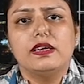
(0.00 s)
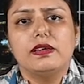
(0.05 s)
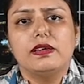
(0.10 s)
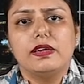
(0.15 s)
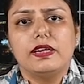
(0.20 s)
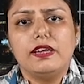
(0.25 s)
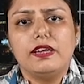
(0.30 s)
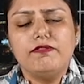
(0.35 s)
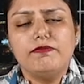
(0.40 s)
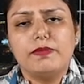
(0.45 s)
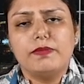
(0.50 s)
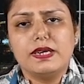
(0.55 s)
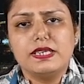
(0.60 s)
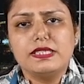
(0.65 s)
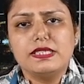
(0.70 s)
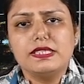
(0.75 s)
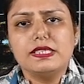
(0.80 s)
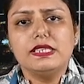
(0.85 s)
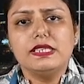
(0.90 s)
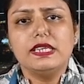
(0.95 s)
If
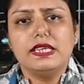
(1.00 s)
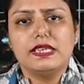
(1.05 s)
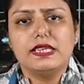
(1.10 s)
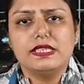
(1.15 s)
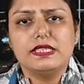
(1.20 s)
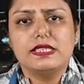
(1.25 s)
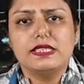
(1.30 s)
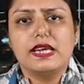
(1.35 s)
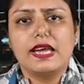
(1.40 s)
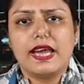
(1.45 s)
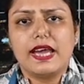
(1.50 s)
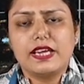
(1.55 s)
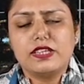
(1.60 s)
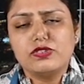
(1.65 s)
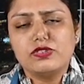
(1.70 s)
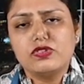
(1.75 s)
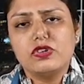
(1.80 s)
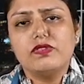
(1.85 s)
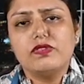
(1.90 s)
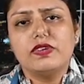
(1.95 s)
person is
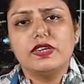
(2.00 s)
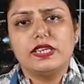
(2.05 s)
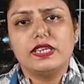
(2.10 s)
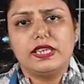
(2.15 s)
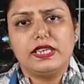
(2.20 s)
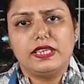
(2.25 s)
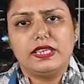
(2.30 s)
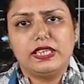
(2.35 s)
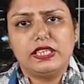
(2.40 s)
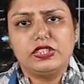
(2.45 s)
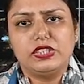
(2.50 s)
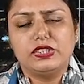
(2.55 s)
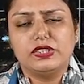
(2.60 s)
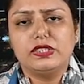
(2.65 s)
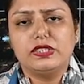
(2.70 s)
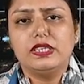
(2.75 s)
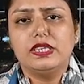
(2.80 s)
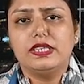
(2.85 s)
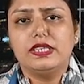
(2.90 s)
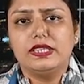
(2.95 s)
extrovert in nature,
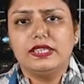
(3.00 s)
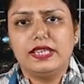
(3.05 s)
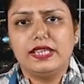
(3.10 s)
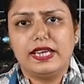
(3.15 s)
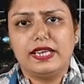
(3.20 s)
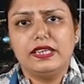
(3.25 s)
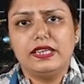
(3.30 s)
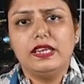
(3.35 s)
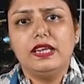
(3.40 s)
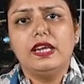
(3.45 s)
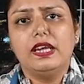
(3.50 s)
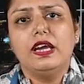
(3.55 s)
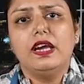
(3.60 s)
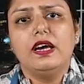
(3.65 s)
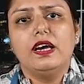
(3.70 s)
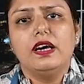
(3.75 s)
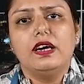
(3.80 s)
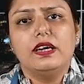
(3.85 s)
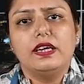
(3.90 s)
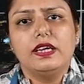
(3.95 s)
then
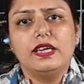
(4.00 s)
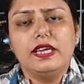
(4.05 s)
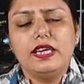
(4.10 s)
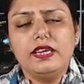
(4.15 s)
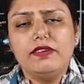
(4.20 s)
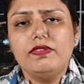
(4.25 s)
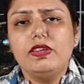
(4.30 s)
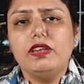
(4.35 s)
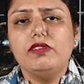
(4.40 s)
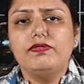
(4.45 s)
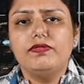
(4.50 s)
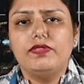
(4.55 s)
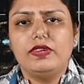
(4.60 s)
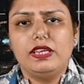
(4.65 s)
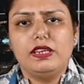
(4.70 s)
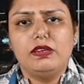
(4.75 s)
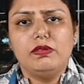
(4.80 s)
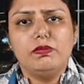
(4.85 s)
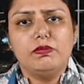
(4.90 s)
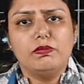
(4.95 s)
he will
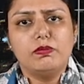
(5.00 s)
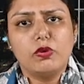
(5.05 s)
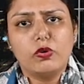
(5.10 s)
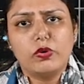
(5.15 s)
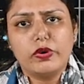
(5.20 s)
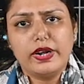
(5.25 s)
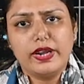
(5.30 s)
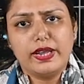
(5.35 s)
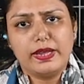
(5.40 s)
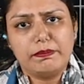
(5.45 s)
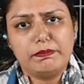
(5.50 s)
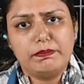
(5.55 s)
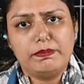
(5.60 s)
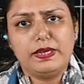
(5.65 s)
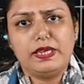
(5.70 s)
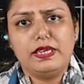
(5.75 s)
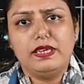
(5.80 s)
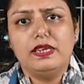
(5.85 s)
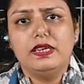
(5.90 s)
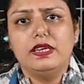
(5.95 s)
feel more
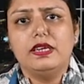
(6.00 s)
happy,